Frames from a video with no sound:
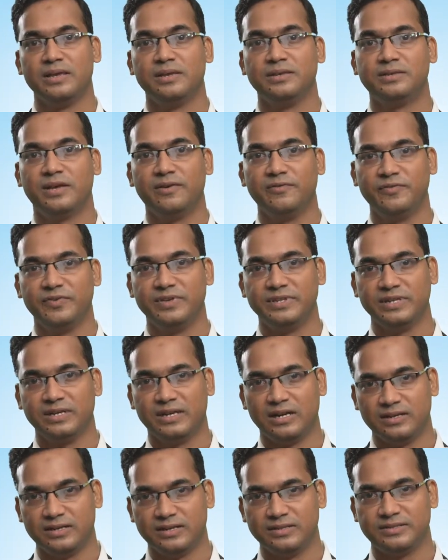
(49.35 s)
some
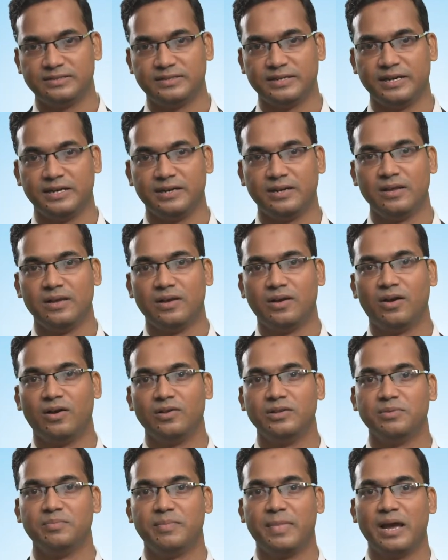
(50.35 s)
physical constraint
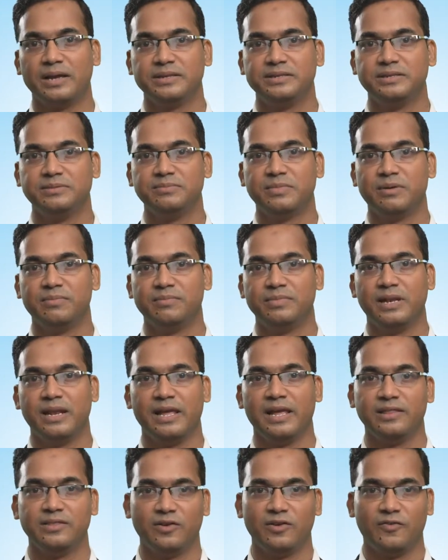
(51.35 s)
on the maximum
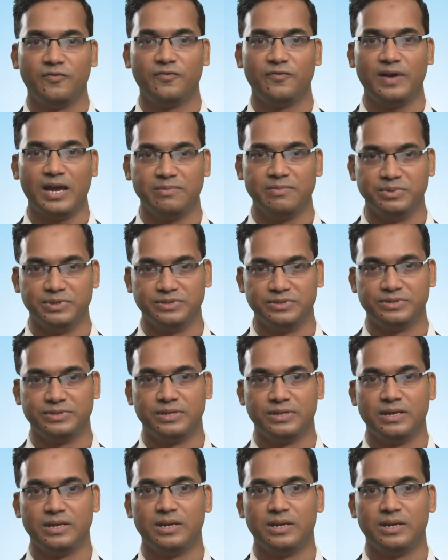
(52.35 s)
length of fibers.